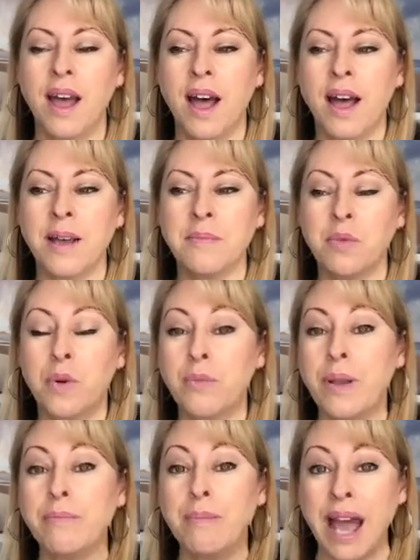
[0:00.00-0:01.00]
when
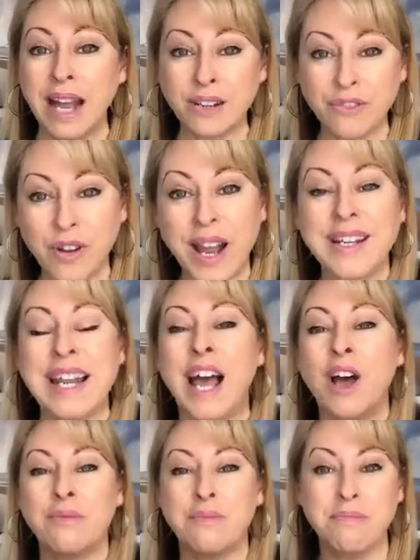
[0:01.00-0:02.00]
we magnify
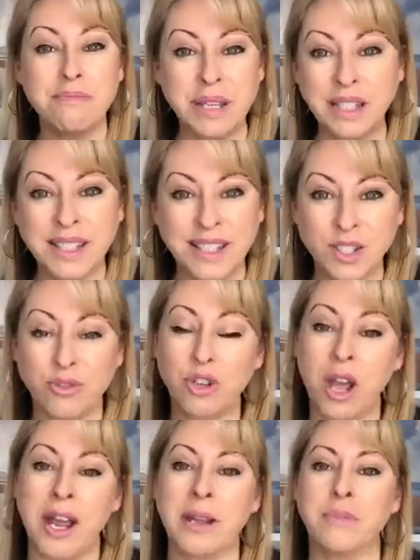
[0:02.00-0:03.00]
down millions of
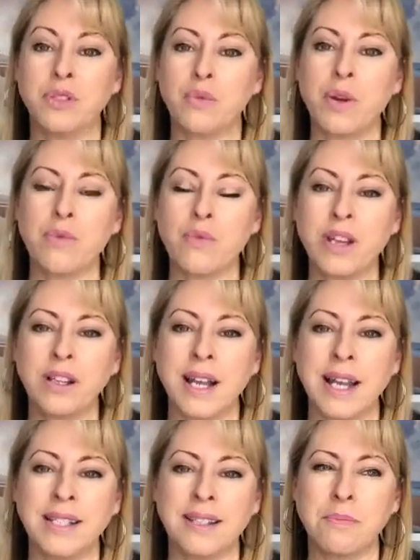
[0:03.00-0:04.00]
times, we
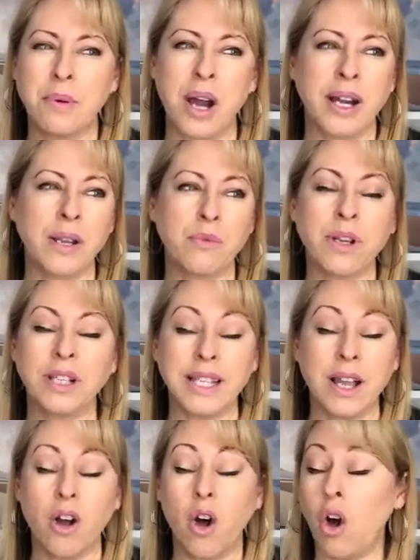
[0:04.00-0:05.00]
realize the body,
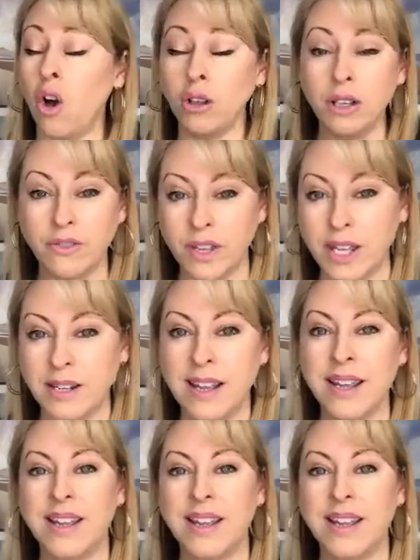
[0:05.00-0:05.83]
really all of it,